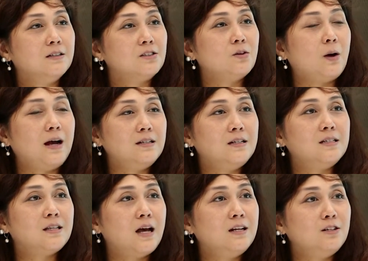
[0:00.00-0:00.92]
so I
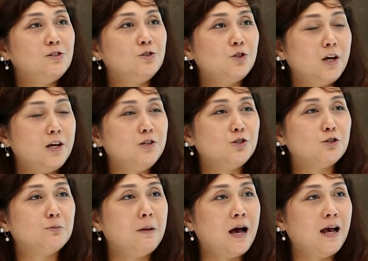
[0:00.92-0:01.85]
decided to
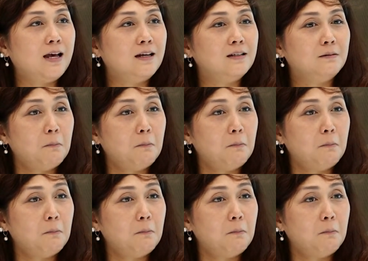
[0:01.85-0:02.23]
change my